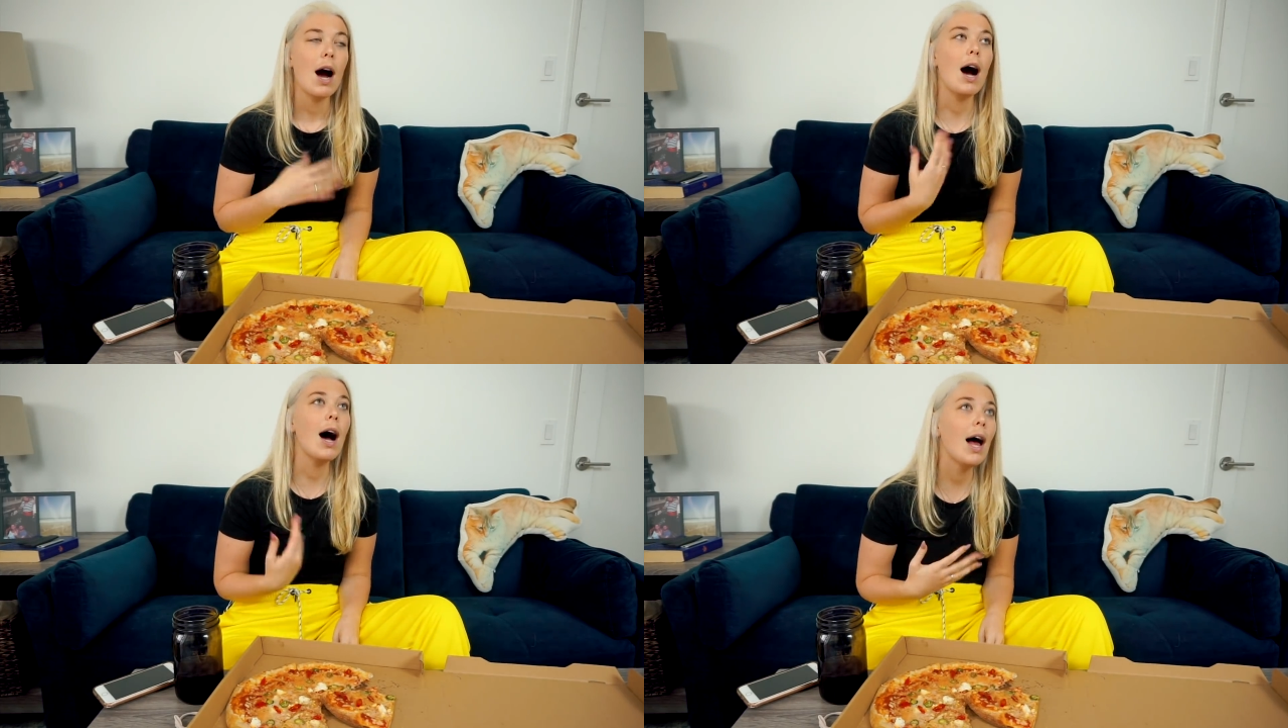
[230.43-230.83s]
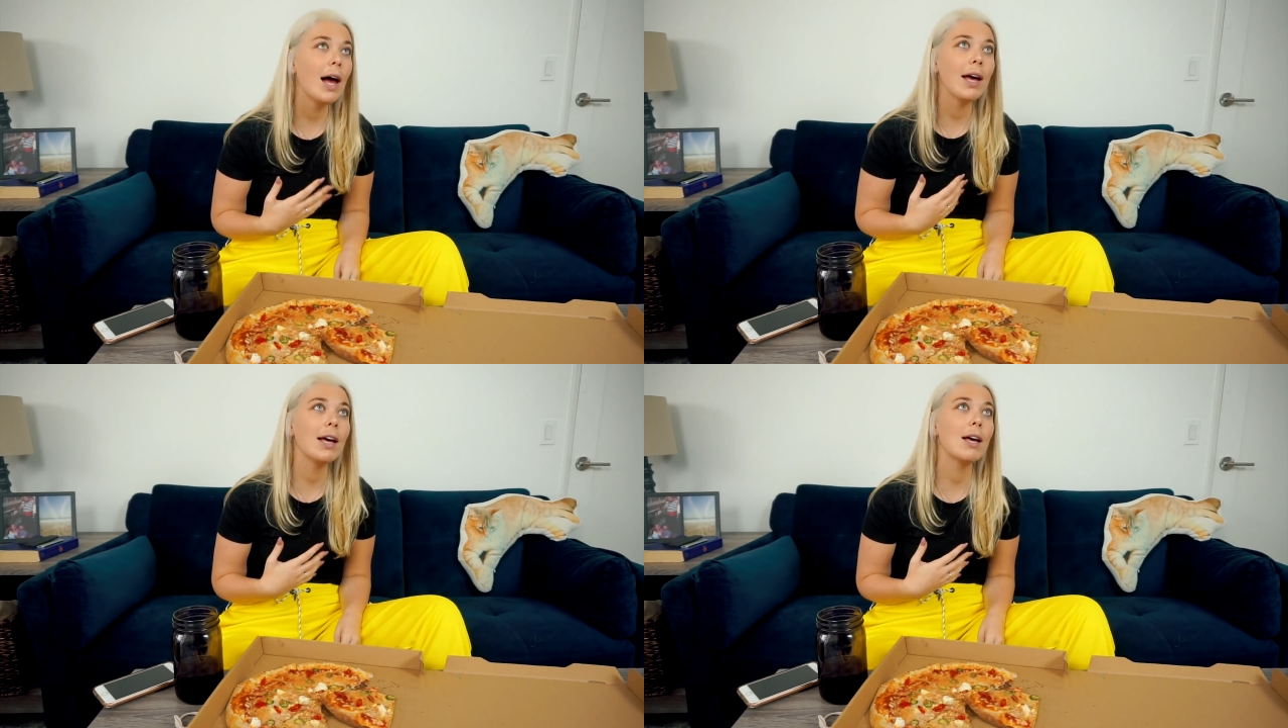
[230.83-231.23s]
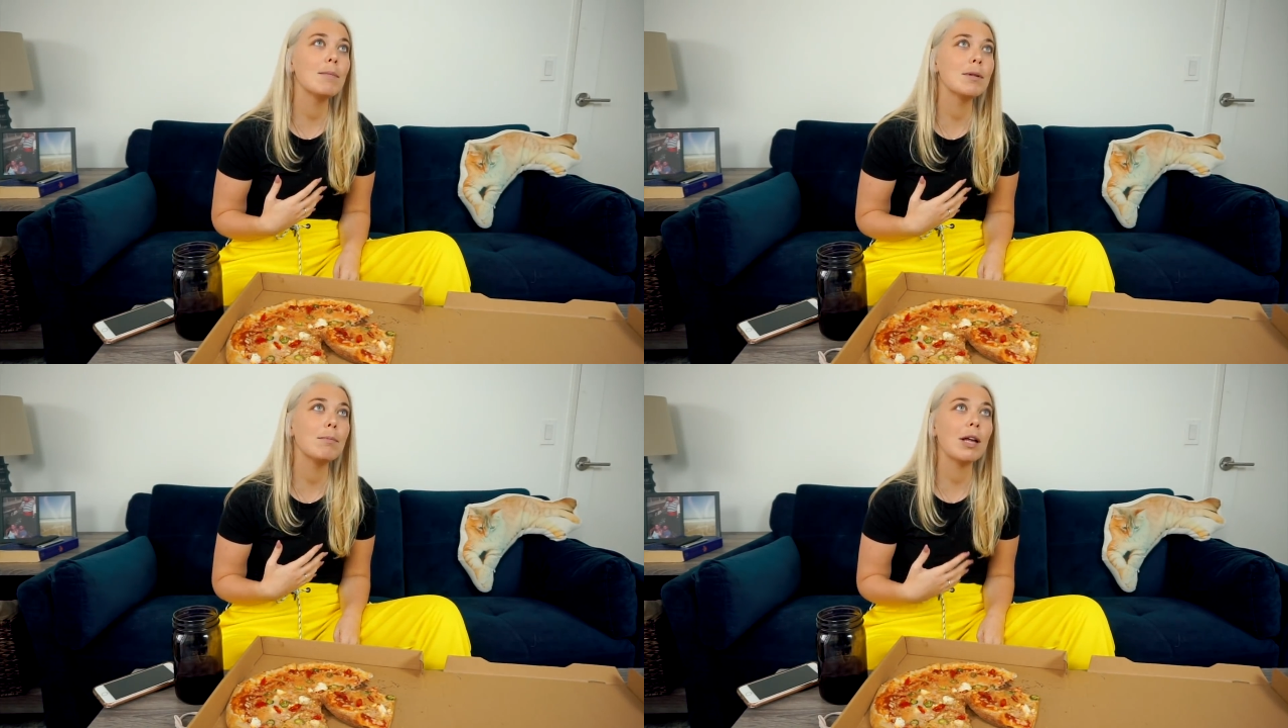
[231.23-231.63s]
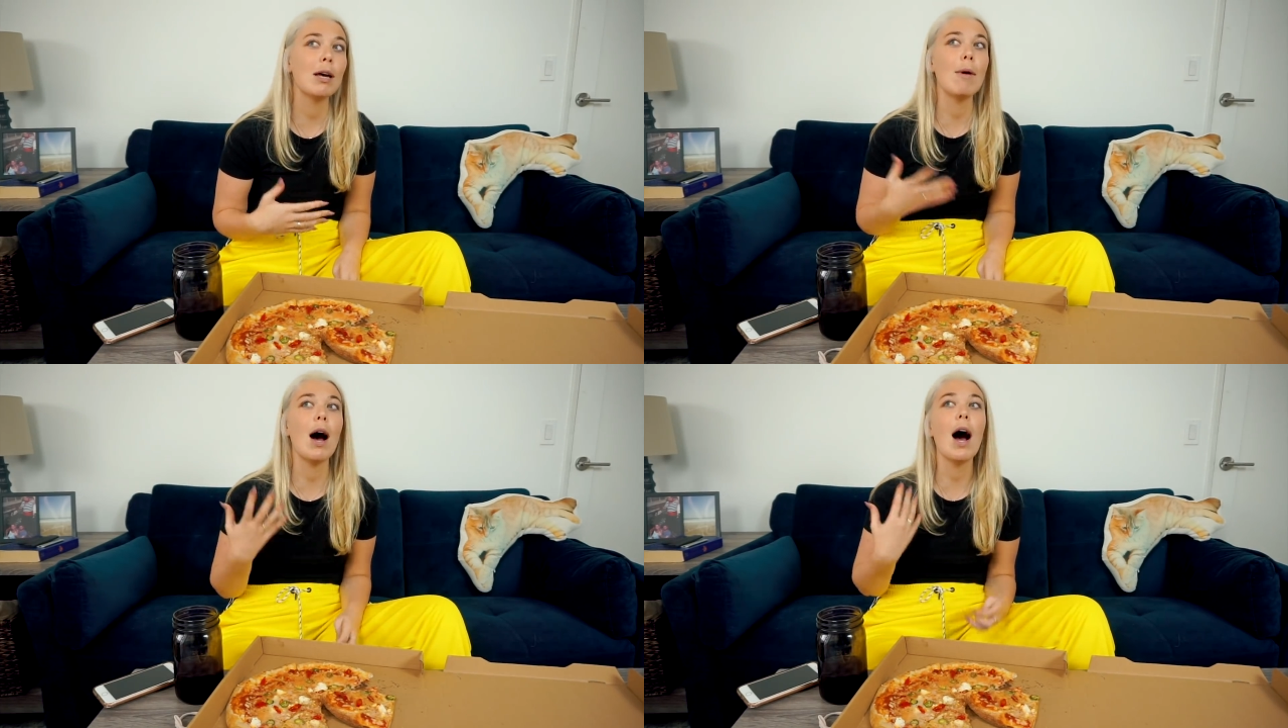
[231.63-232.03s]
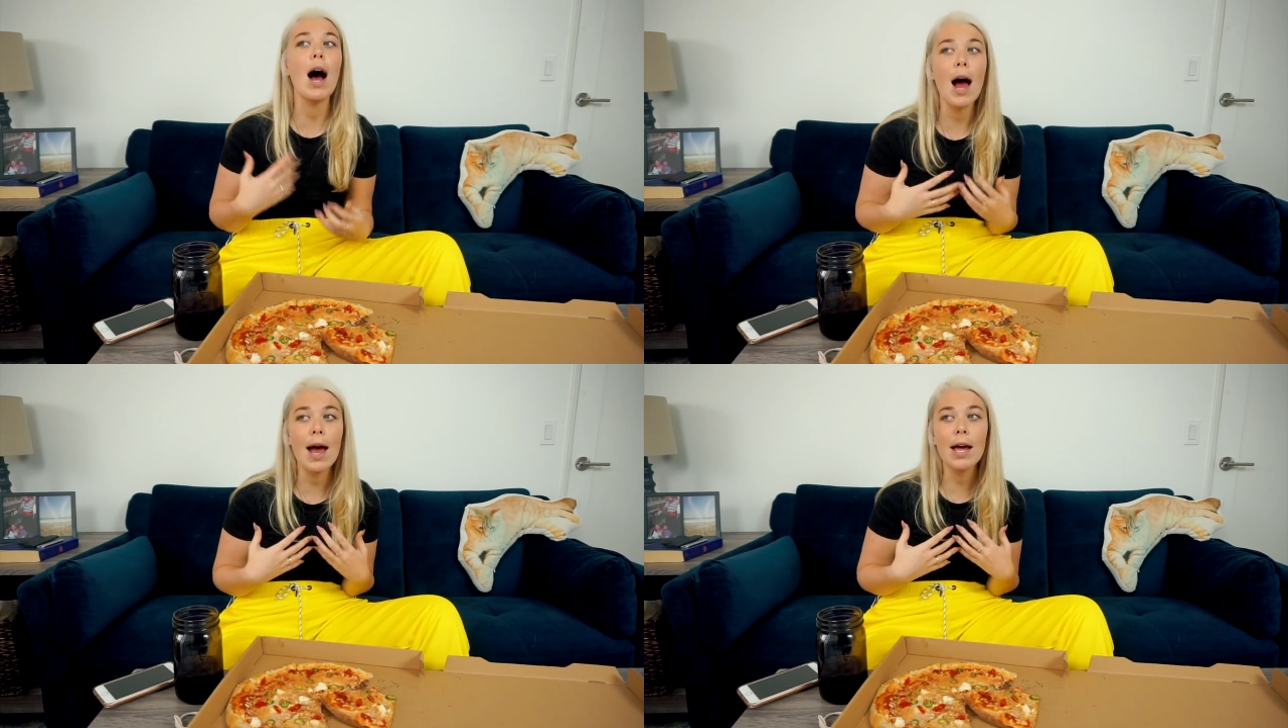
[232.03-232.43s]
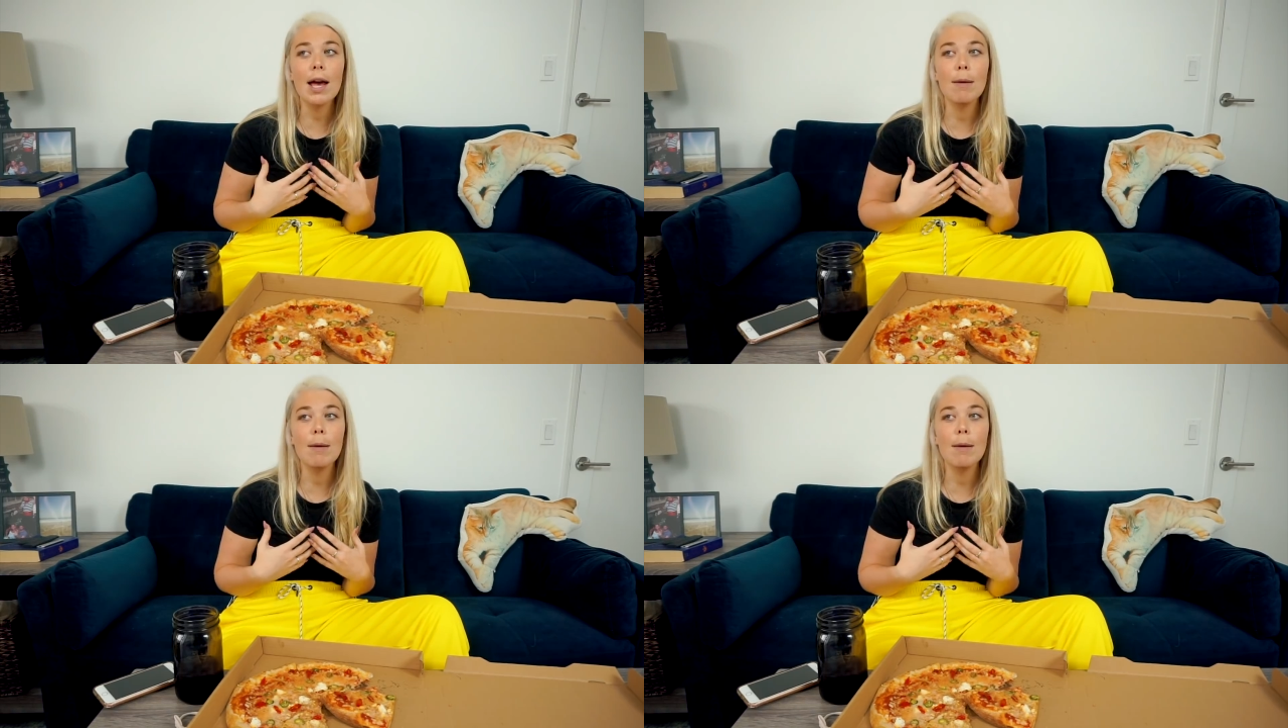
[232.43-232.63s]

I am to blame, I